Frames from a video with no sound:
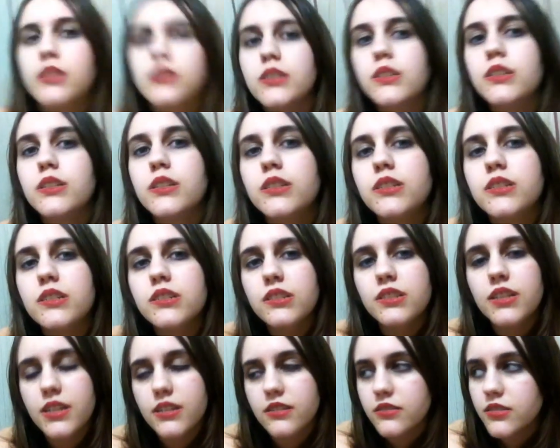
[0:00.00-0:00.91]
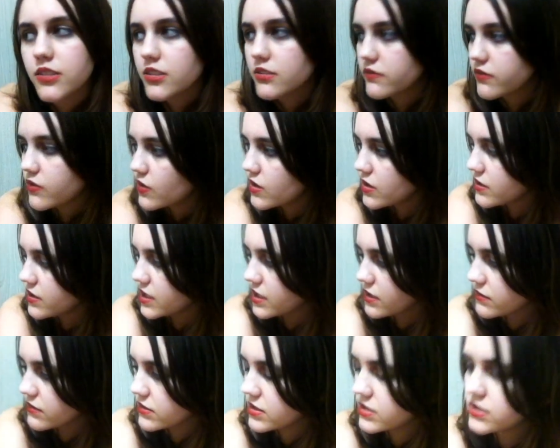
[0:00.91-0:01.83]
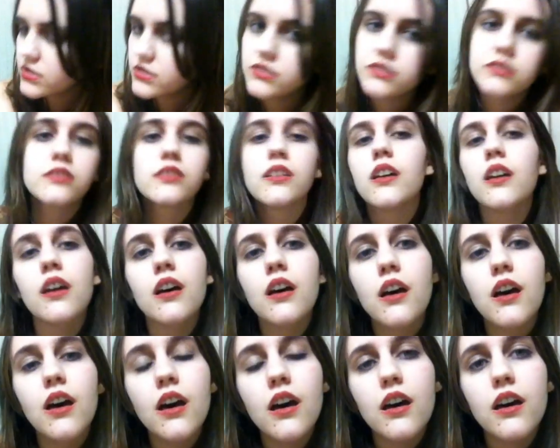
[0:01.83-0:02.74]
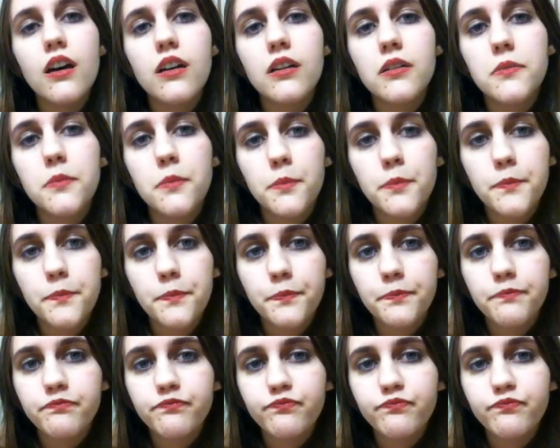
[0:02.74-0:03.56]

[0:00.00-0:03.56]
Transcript: I like a lot of foreign languages. Um,